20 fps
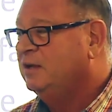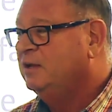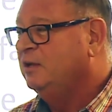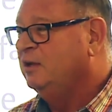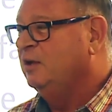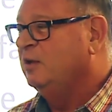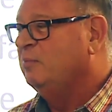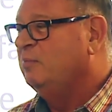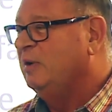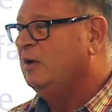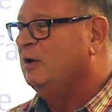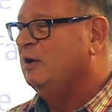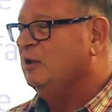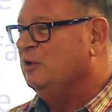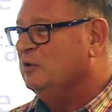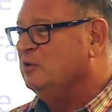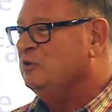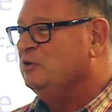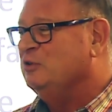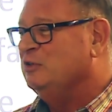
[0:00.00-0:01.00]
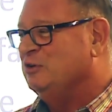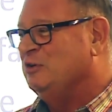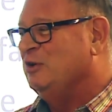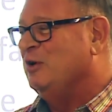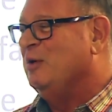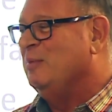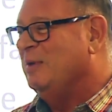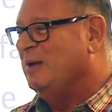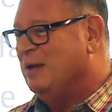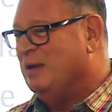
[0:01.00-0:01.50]
You could barely use the
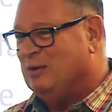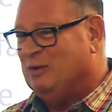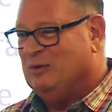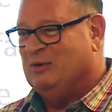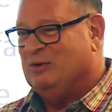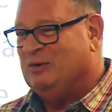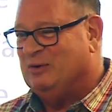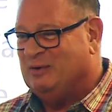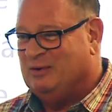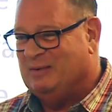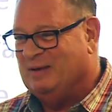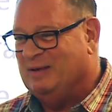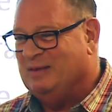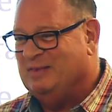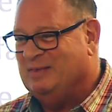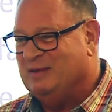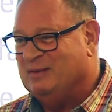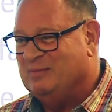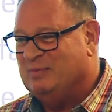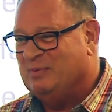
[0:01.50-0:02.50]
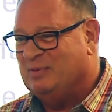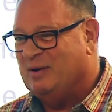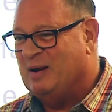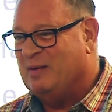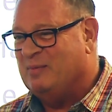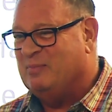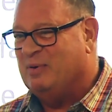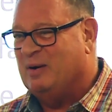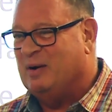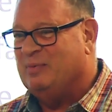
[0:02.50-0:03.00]
term elder, I think,
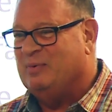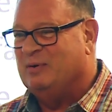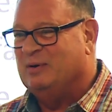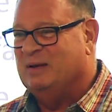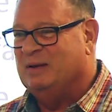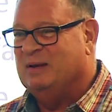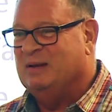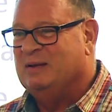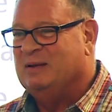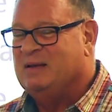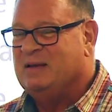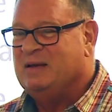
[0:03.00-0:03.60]
properly.